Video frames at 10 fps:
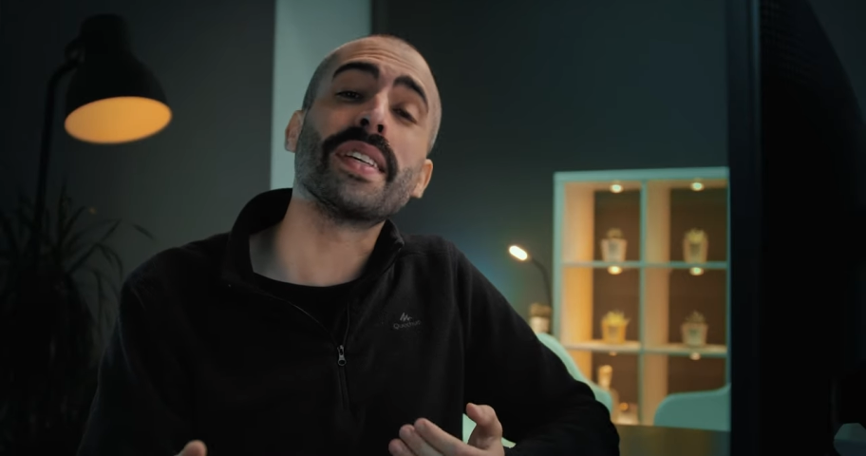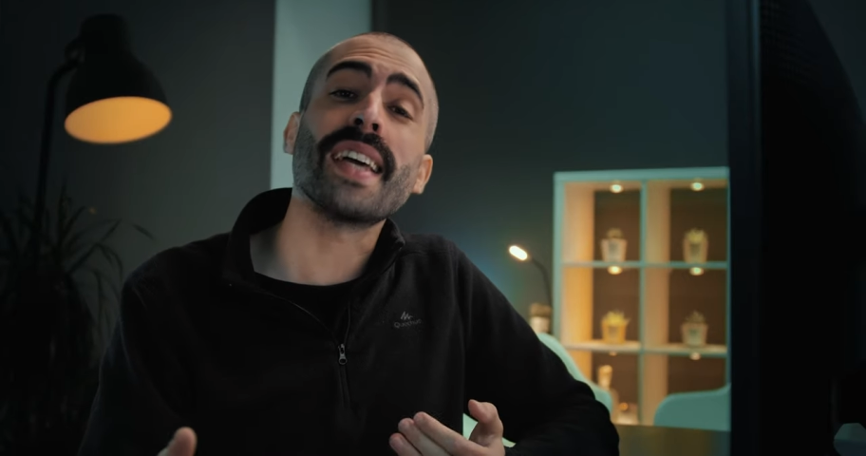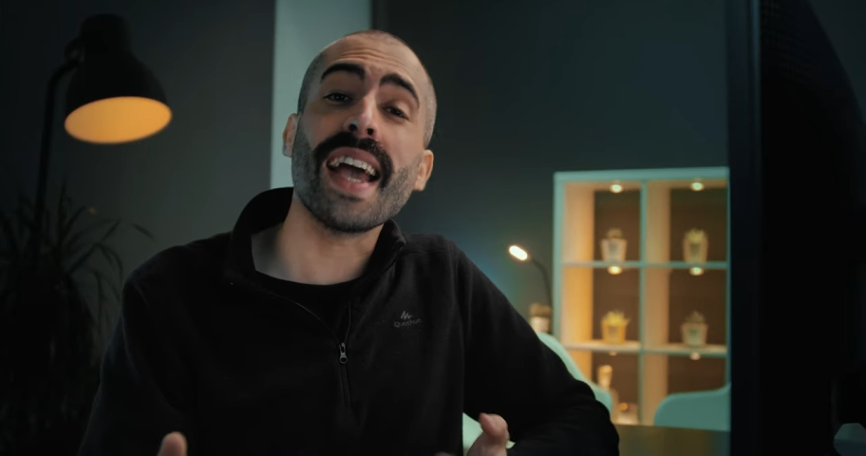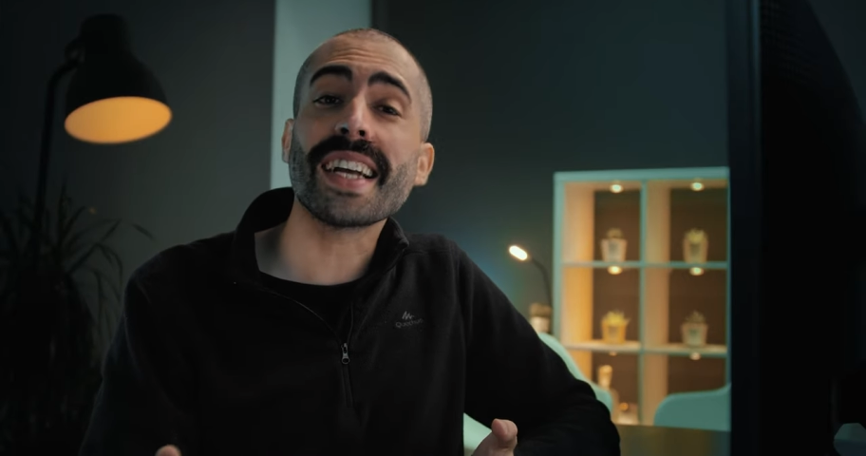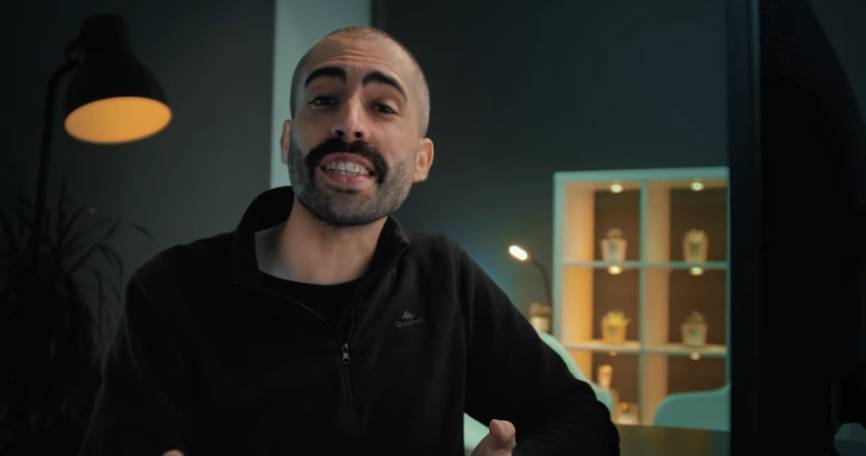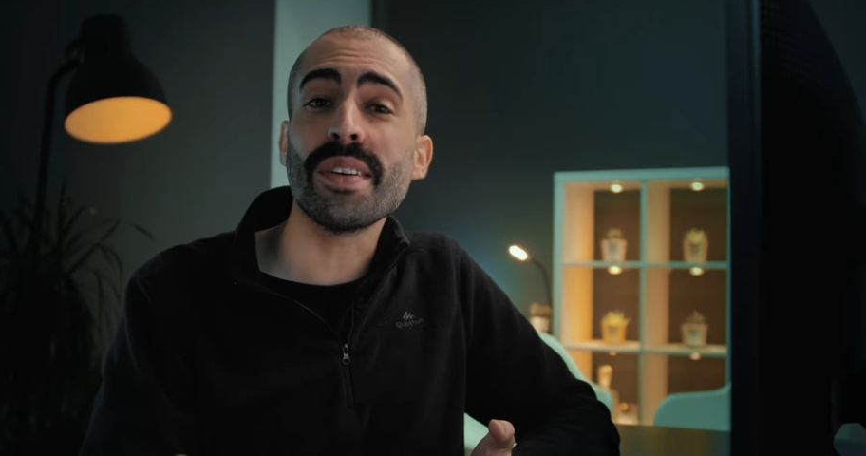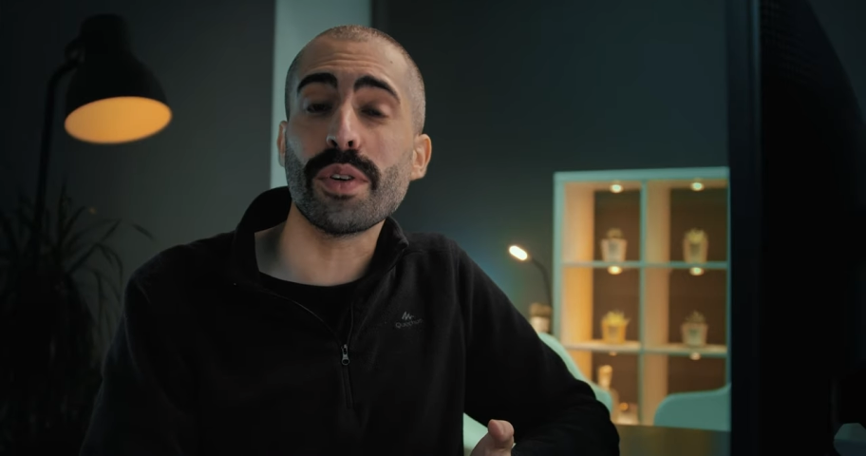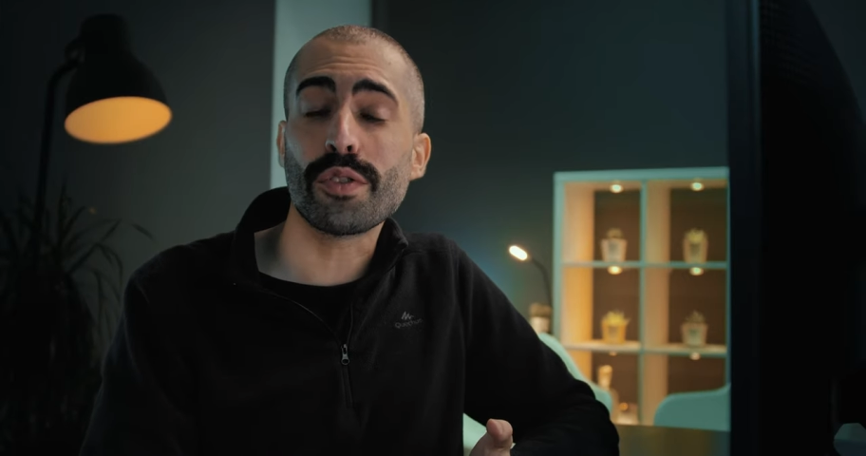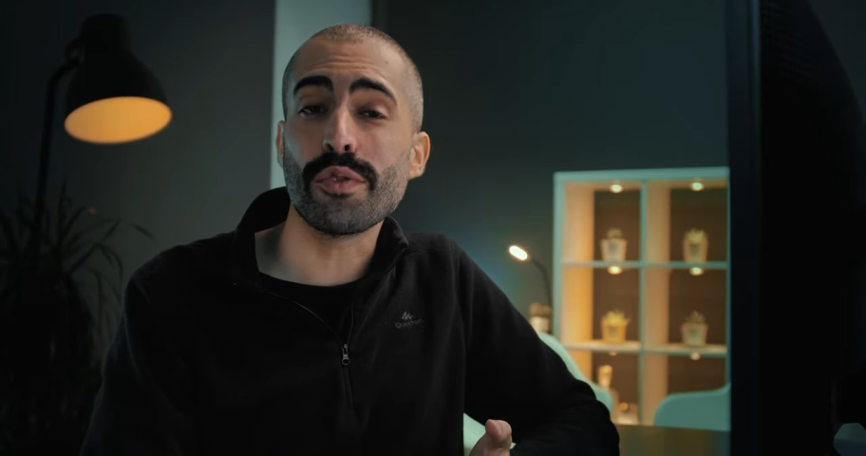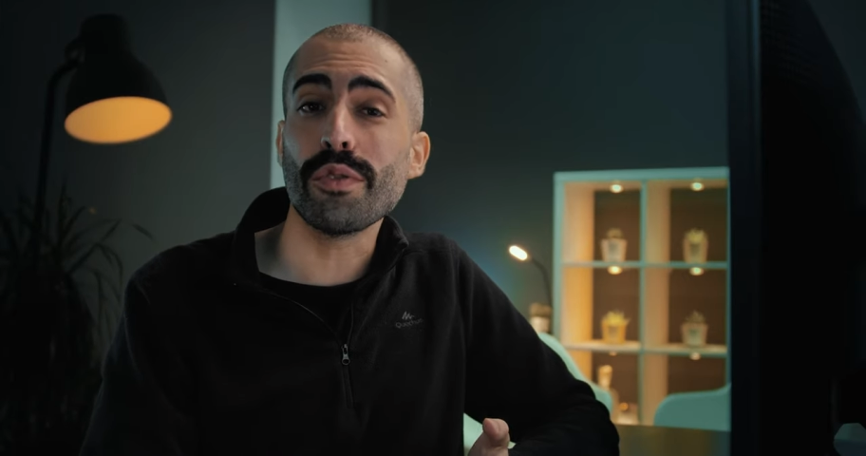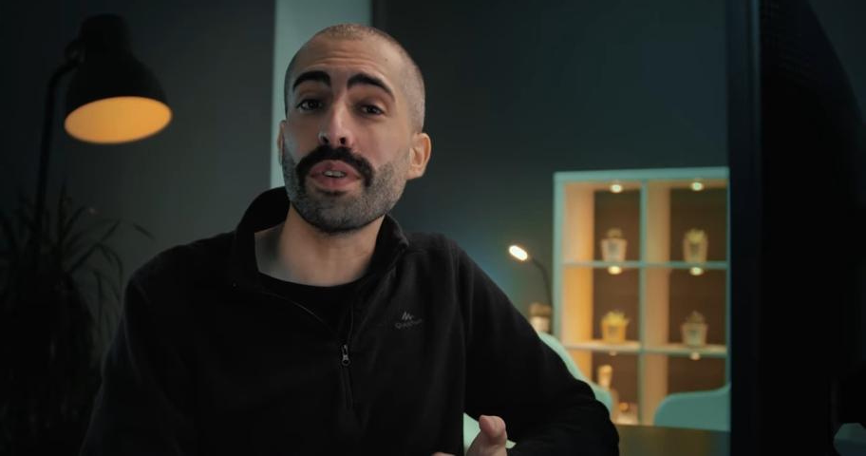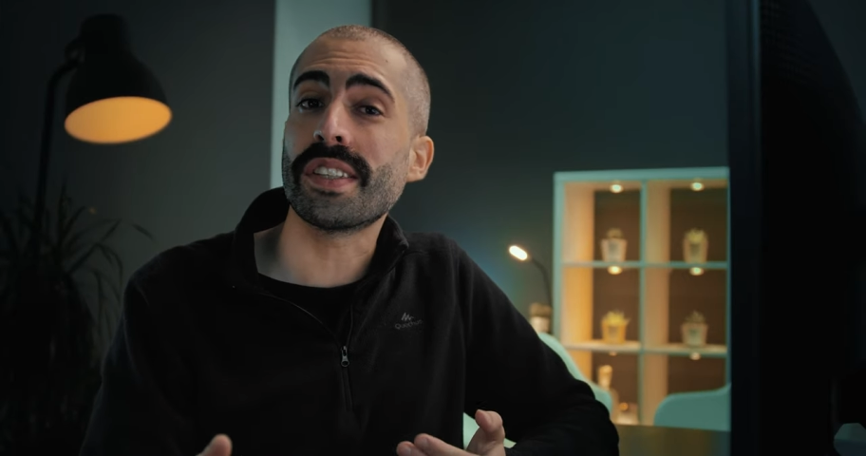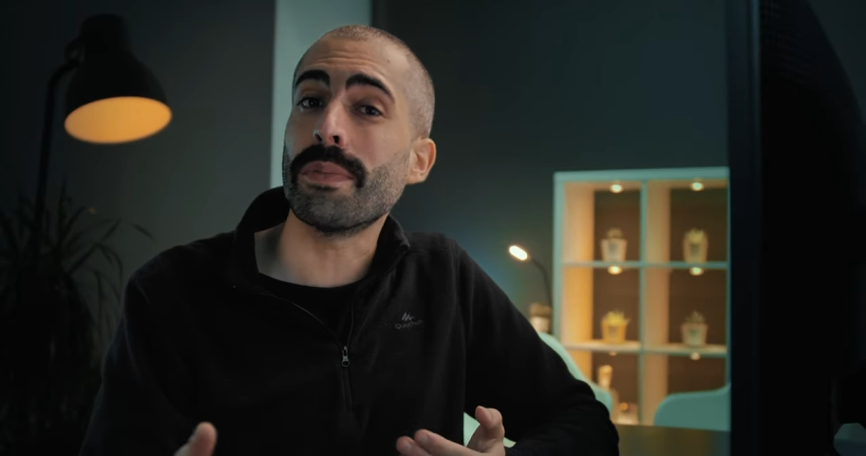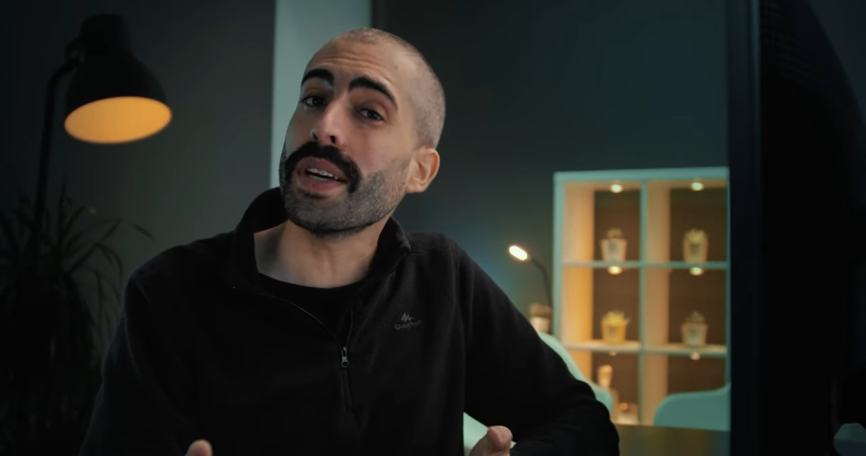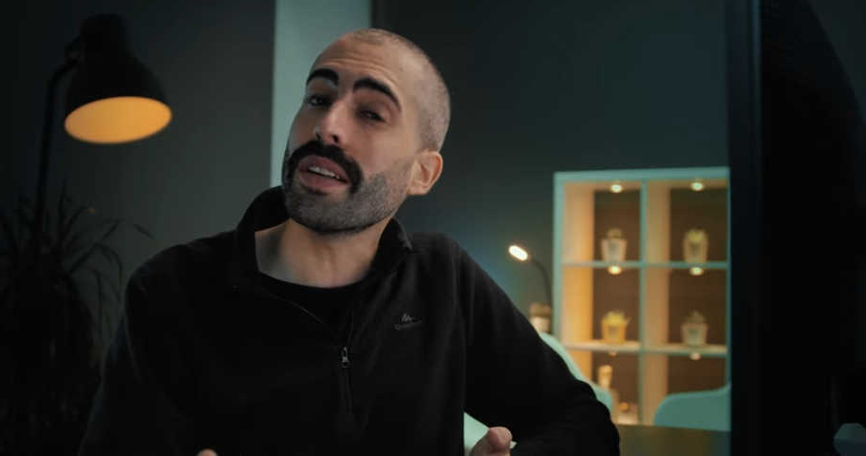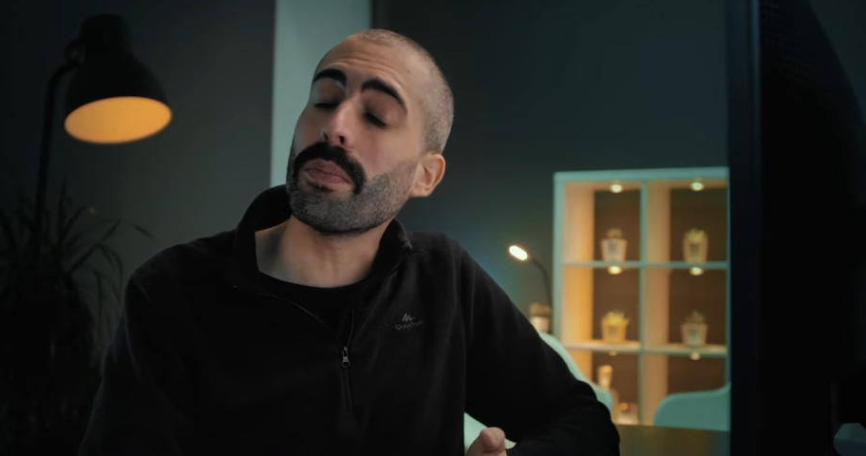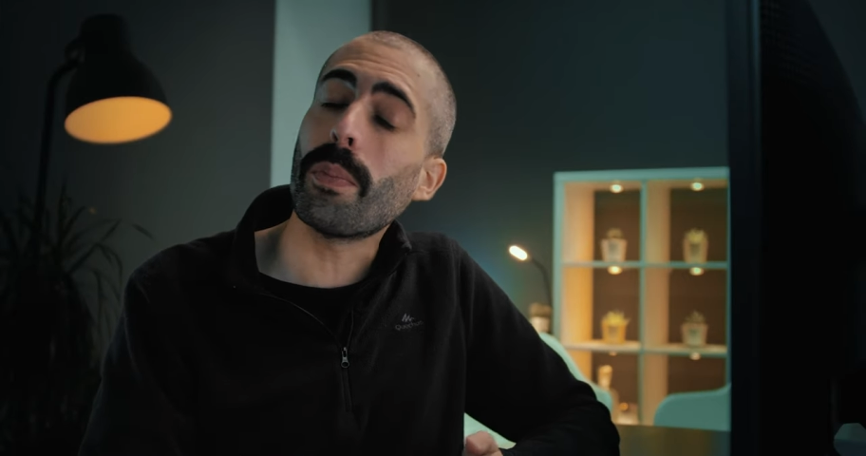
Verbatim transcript: the act number two is the middle